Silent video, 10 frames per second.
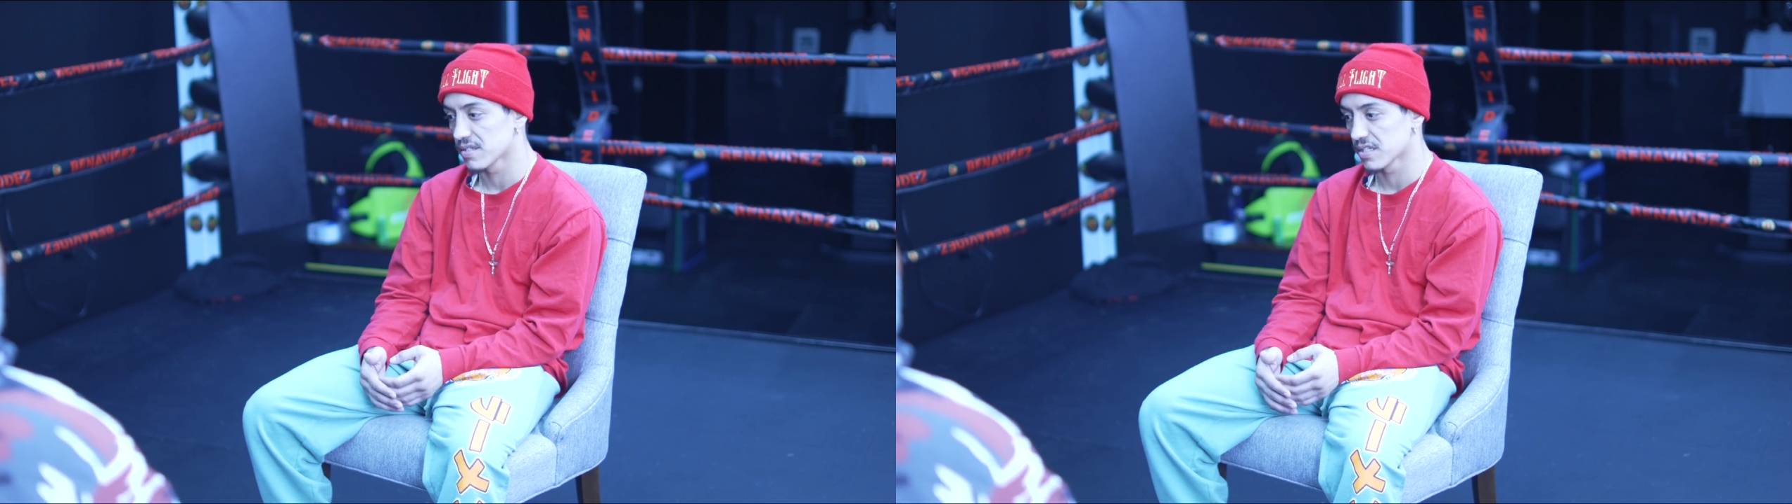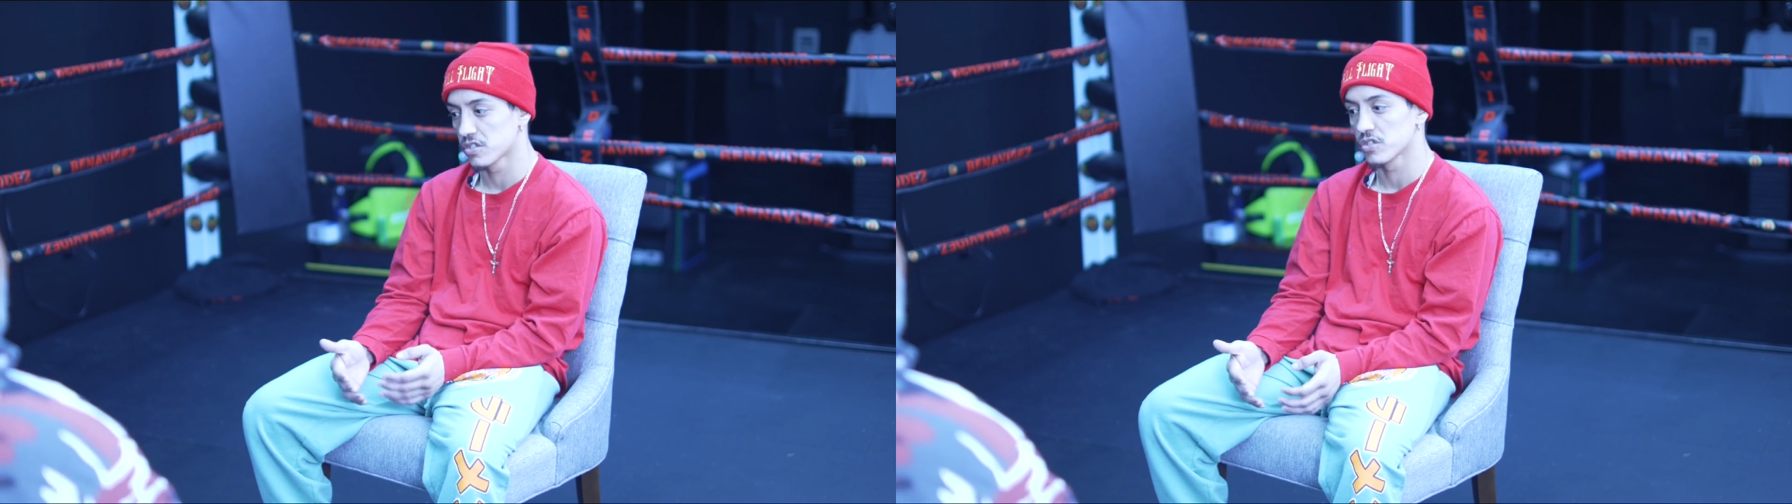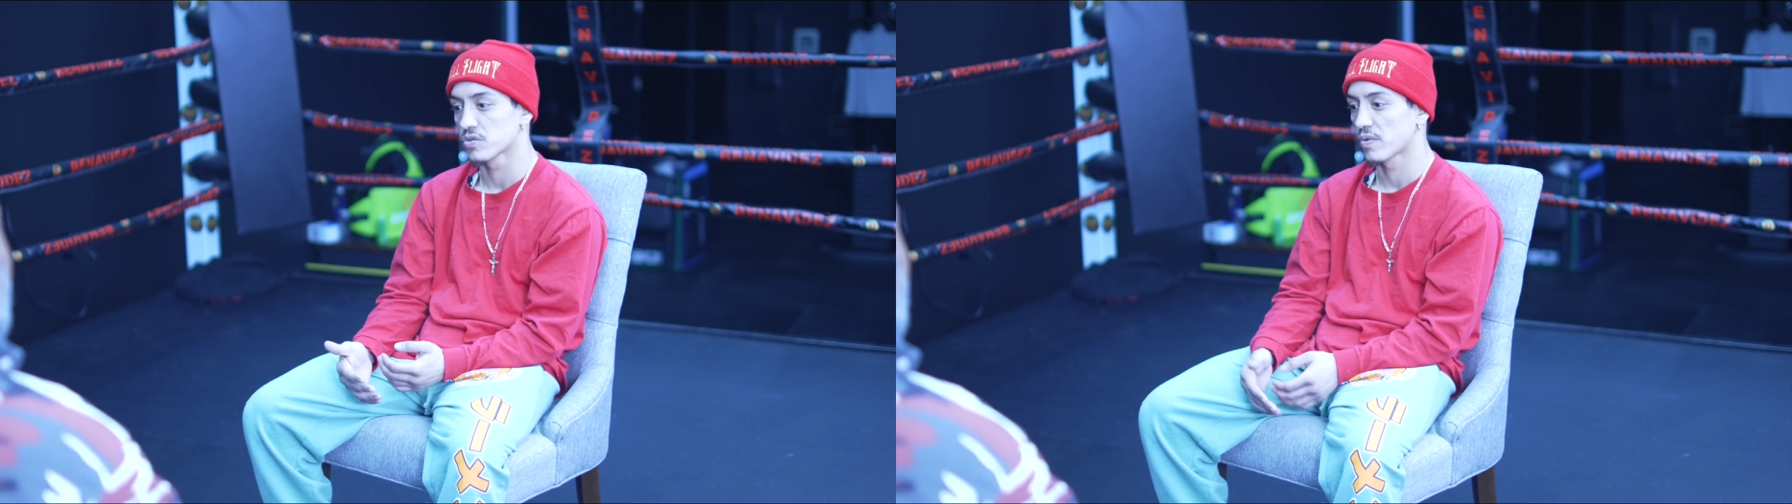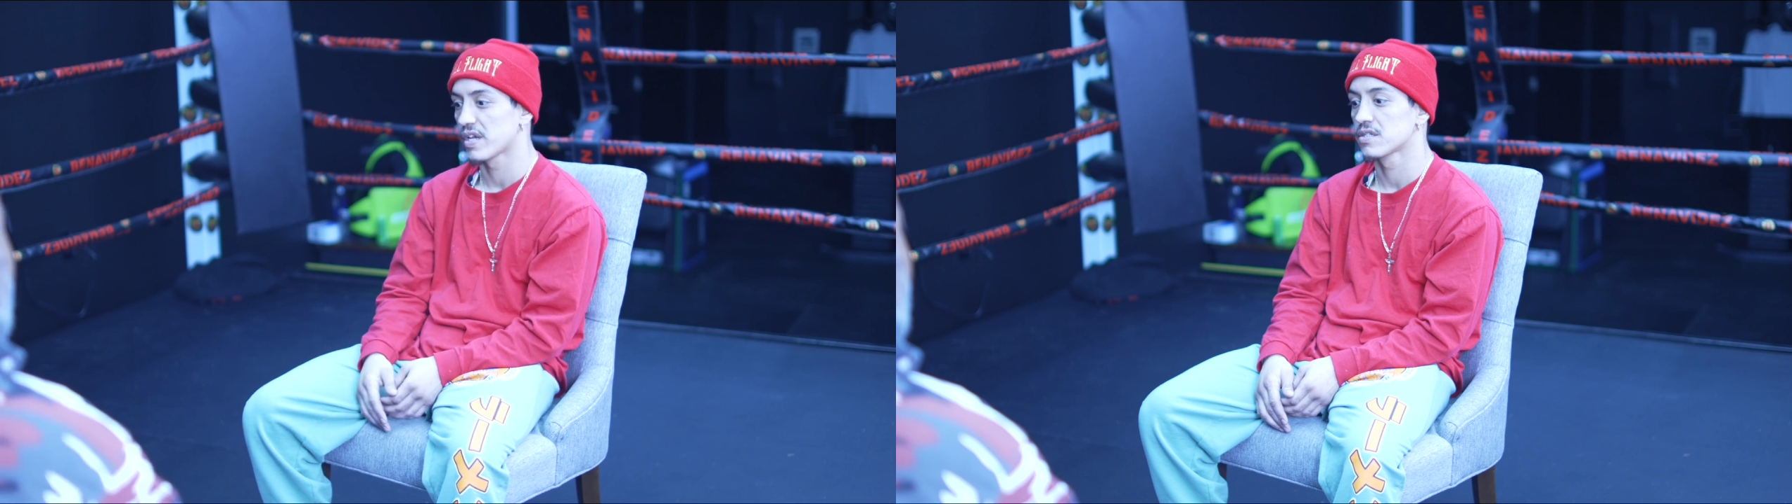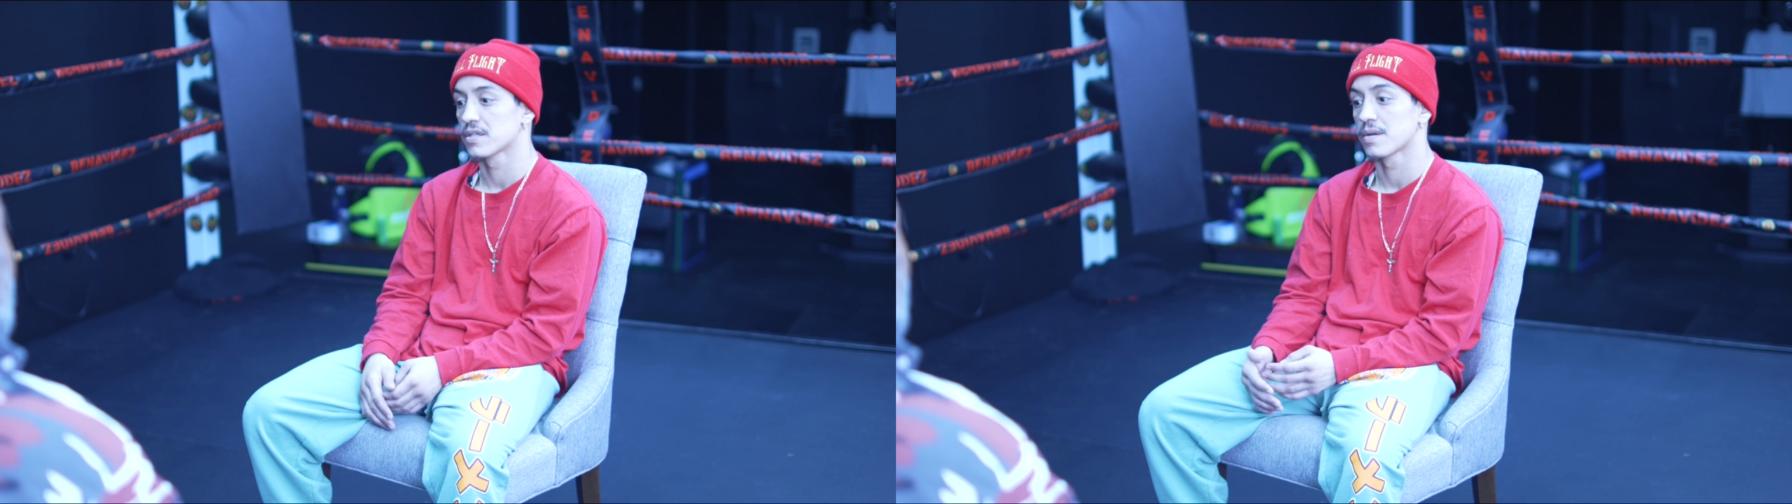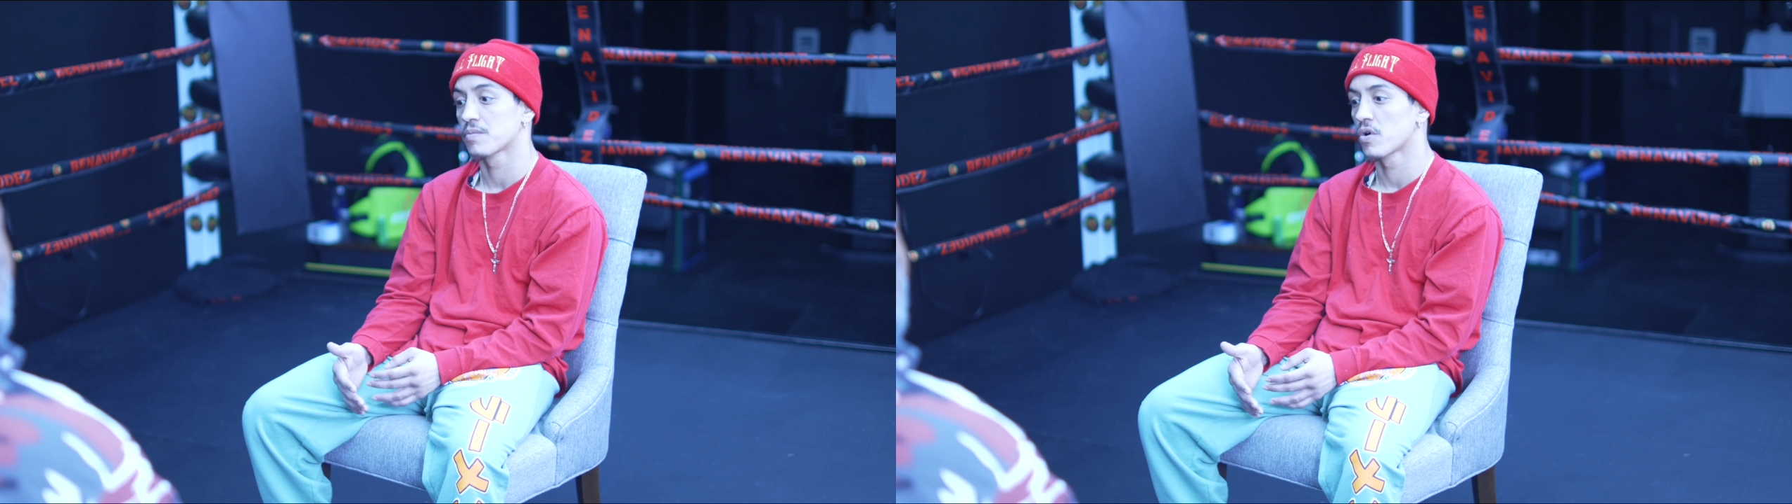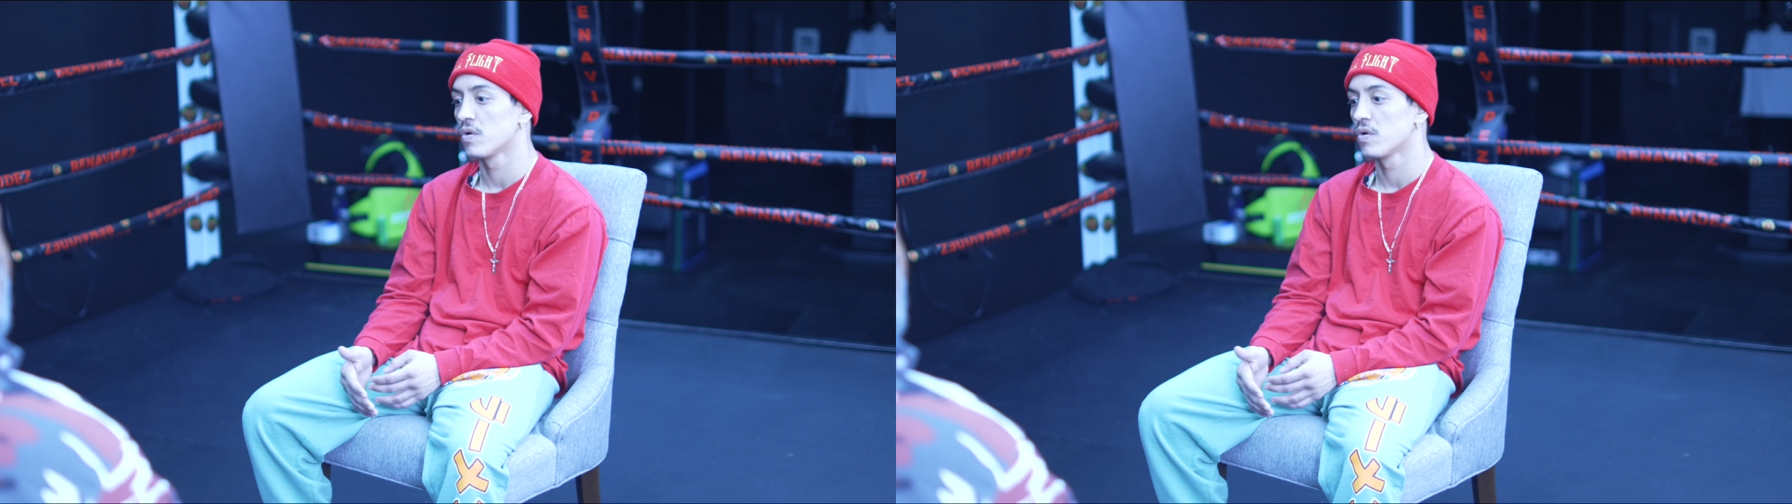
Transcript: embarrassing situation